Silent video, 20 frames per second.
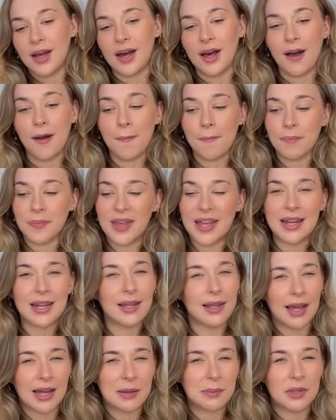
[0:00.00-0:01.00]
Um, in
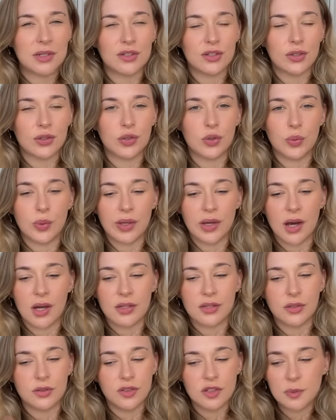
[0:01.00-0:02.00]
alignment to who we are.
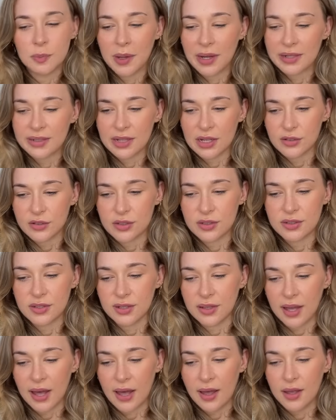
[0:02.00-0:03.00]
So just pay attention to
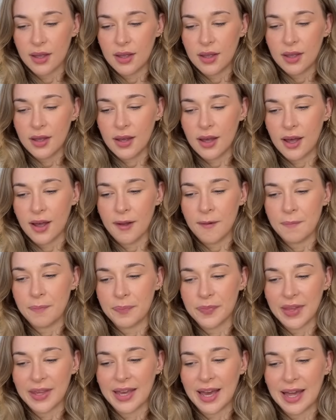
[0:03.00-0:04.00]
that. Um,
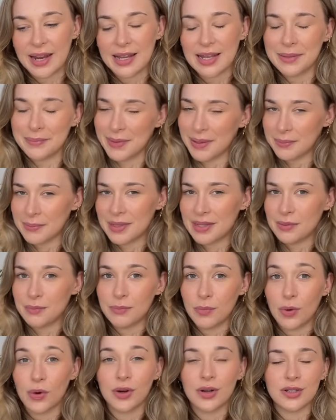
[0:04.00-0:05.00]
again, it may mean
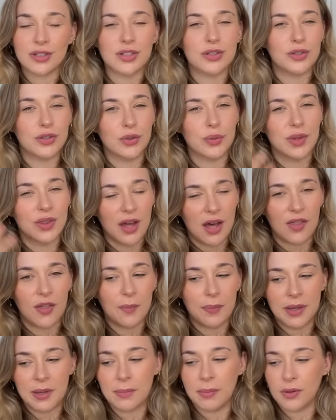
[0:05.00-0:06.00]
more to do with other
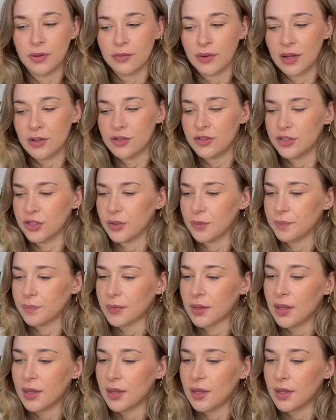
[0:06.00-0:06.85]
people around you.